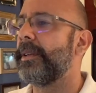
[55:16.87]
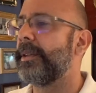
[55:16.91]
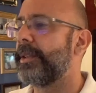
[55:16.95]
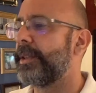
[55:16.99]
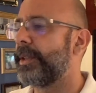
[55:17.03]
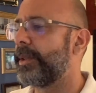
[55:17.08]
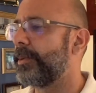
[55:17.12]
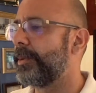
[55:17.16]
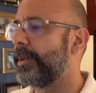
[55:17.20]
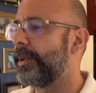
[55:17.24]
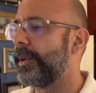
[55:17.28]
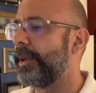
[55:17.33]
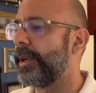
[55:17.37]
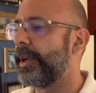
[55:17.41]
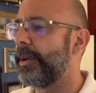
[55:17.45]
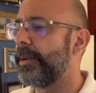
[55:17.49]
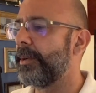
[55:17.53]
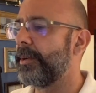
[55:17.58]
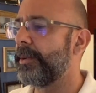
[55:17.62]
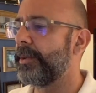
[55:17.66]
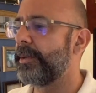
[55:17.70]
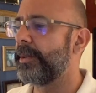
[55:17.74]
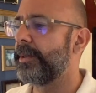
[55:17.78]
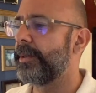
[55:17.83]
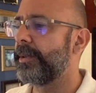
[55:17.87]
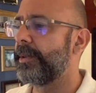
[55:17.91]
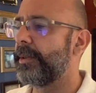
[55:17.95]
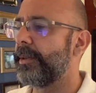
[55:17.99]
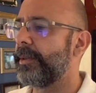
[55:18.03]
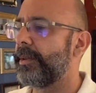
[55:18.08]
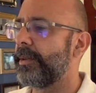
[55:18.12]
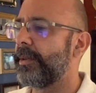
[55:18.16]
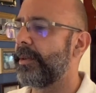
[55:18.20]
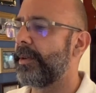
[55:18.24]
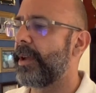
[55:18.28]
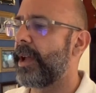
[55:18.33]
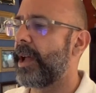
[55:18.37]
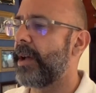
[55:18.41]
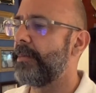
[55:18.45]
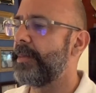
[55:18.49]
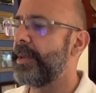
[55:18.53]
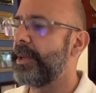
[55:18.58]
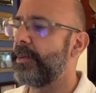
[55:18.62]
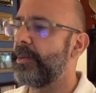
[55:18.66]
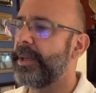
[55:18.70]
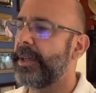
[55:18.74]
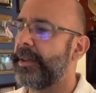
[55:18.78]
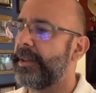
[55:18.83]
to a note. I'm going
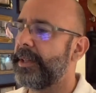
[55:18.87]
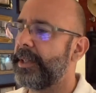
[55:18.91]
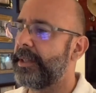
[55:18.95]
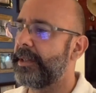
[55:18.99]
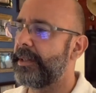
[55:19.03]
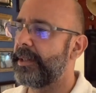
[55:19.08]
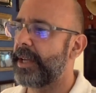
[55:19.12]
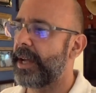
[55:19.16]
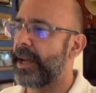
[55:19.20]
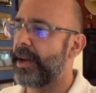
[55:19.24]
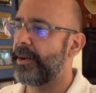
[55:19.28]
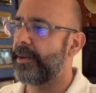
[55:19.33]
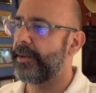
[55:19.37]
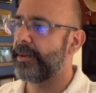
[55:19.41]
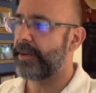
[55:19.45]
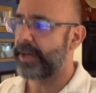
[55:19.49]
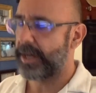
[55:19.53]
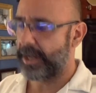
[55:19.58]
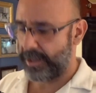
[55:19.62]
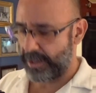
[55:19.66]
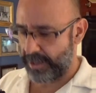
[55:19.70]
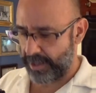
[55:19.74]
to whittle these down, right?